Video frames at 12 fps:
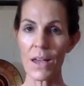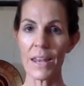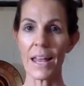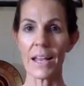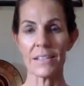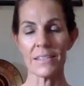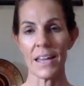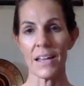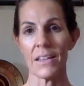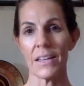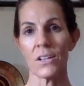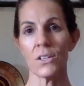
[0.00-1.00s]
and
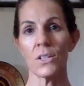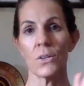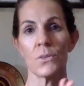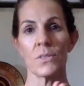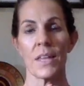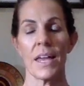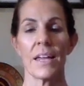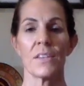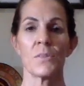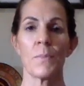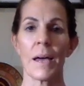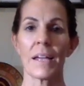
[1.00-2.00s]
exhale and close the
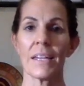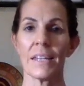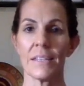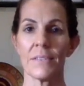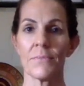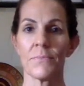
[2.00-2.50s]
hands back in.